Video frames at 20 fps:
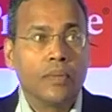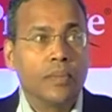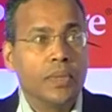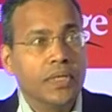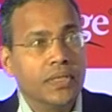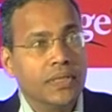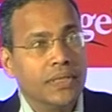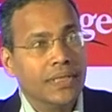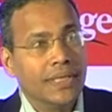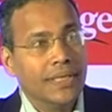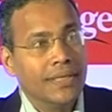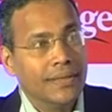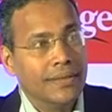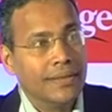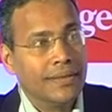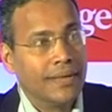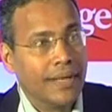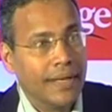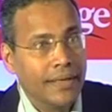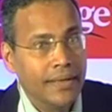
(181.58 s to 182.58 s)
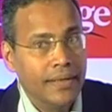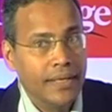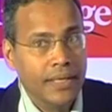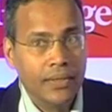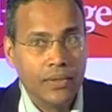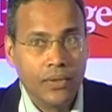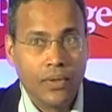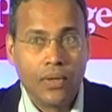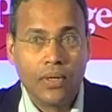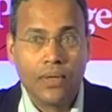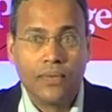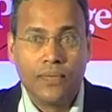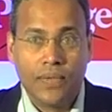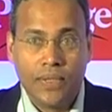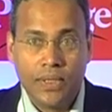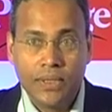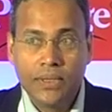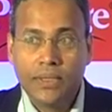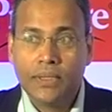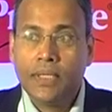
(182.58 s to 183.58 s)
not be seen threatening to all of
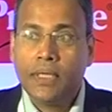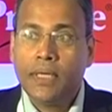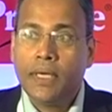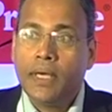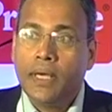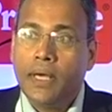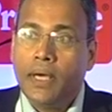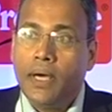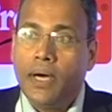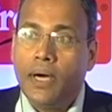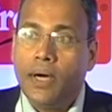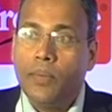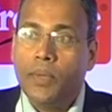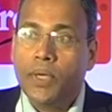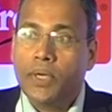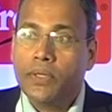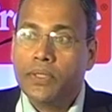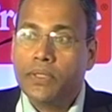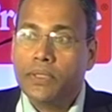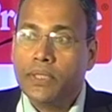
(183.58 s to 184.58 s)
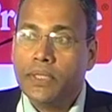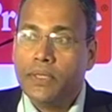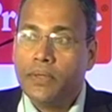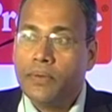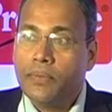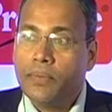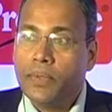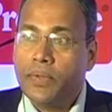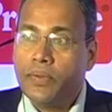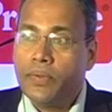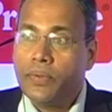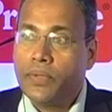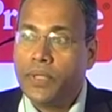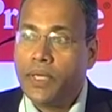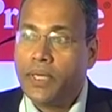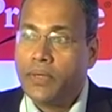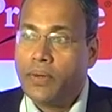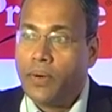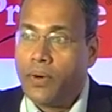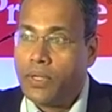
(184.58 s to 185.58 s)
us because you
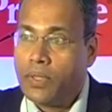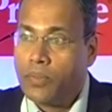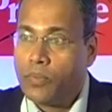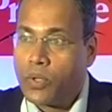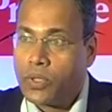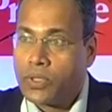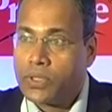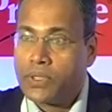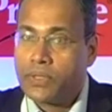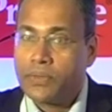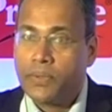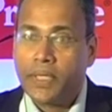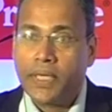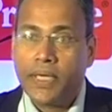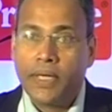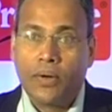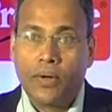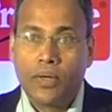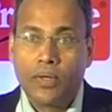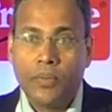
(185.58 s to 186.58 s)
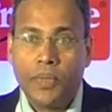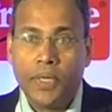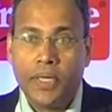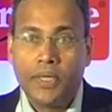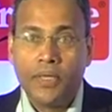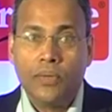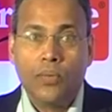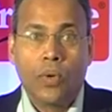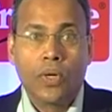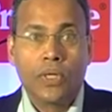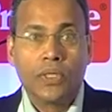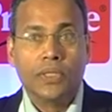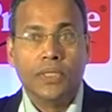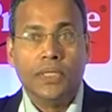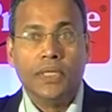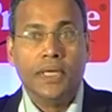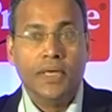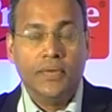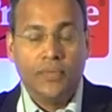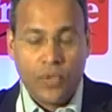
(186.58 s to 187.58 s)
think all the process will get automated. What is
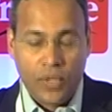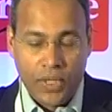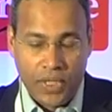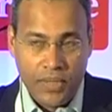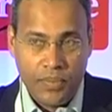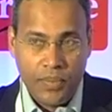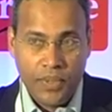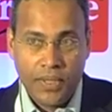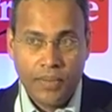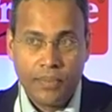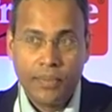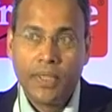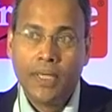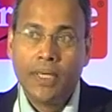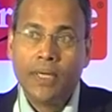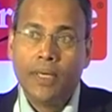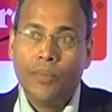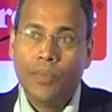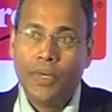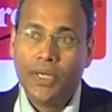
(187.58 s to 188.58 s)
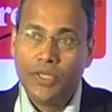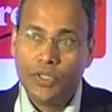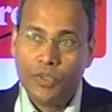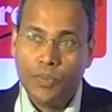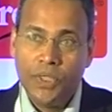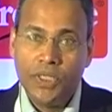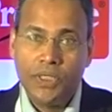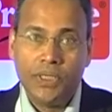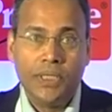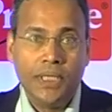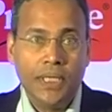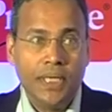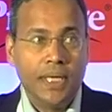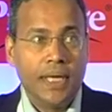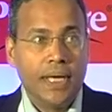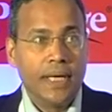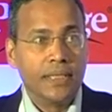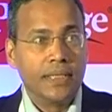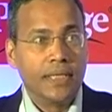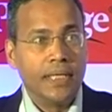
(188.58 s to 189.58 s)
the need for TPM? But it should be
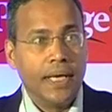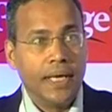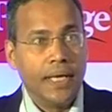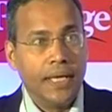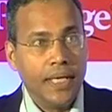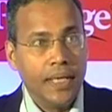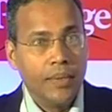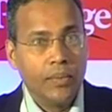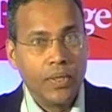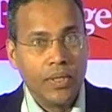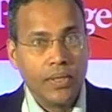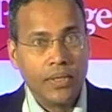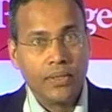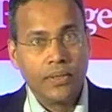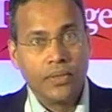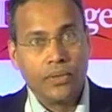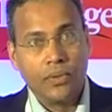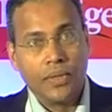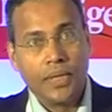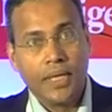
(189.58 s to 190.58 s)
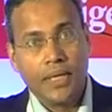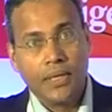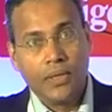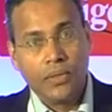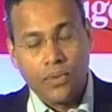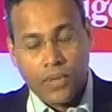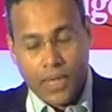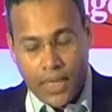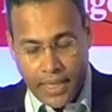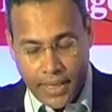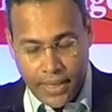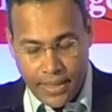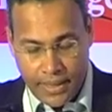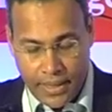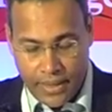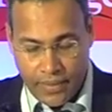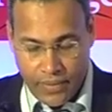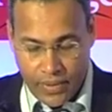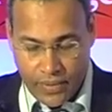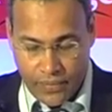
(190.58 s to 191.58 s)
seen as an enabler to get to a higher
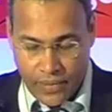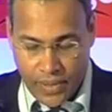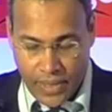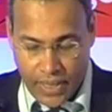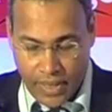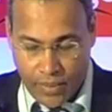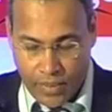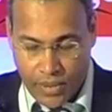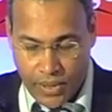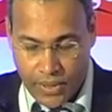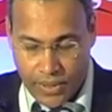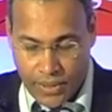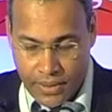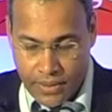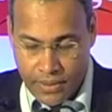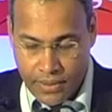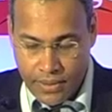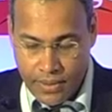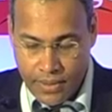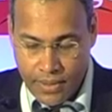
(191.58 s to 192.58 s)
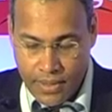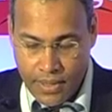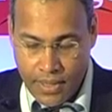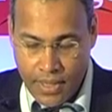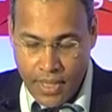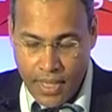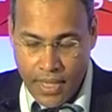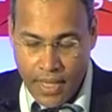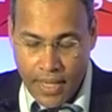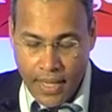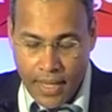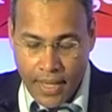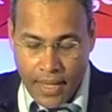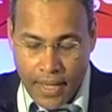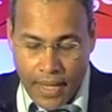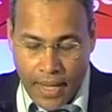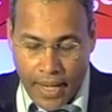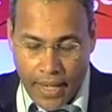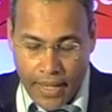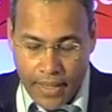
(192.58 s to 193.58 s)
level of reliability.
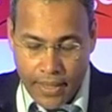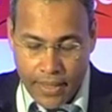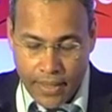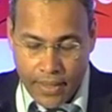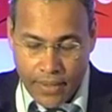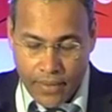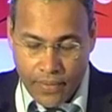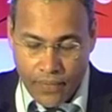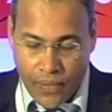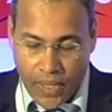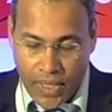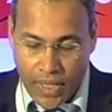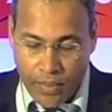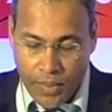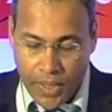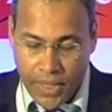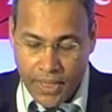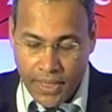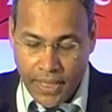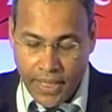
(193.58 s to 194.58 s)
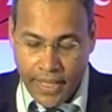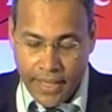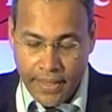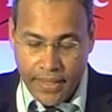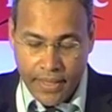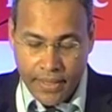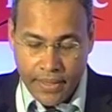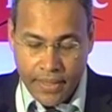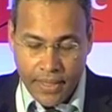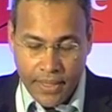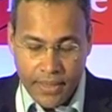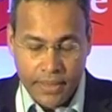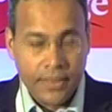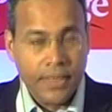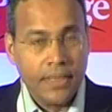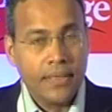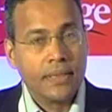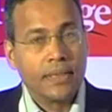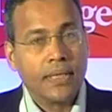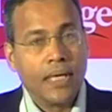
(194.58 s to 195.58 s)
And fundamentally, I think these
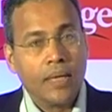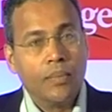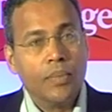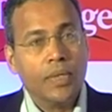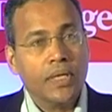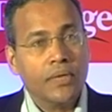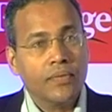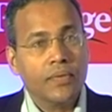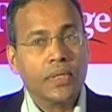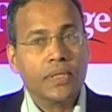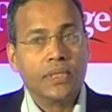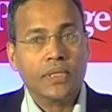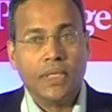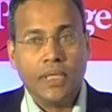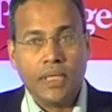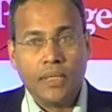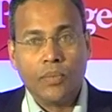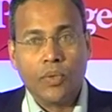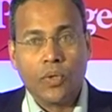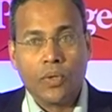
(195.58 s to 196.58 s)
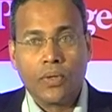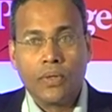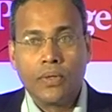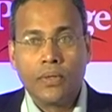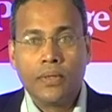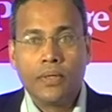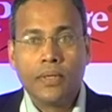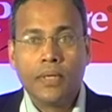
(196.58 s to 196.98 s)
things can't be reversed anymore.